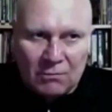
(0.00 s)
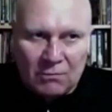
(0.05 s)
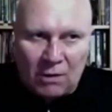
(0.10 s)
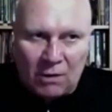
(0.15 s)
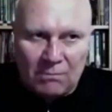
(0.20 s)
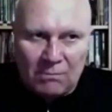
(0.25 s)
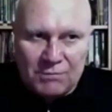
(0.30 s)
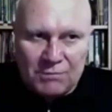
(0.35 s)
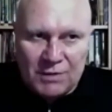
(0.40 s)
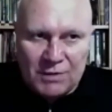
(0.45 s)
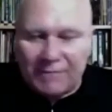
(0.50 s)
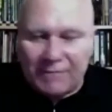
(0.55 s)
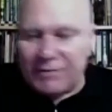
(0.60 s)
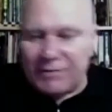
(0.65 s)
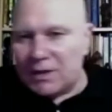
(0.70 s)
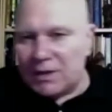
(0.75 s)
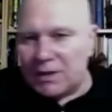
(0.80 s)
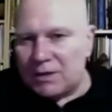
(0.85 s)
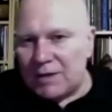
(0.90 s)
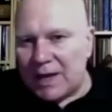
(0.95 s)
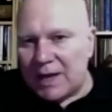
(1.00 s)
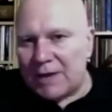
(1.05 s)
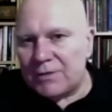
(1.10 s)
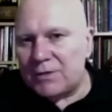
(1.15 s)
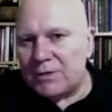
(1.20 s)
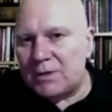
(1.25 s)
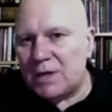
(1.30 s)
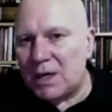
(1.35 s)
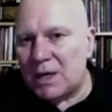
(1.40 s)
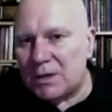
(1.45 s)

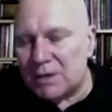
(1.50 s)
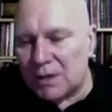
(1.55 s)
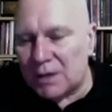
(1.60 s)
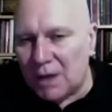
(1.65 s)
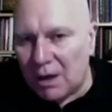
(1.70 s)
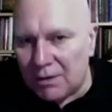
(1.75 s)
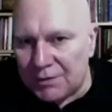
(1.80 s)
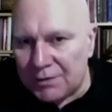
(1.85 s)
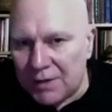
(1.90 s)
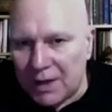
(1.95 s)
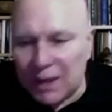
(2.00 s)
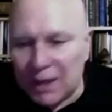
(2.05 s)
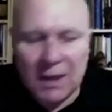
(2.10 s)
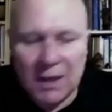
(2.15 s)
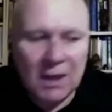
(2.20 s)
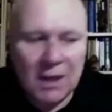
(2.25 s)
70,000 years ago, I think.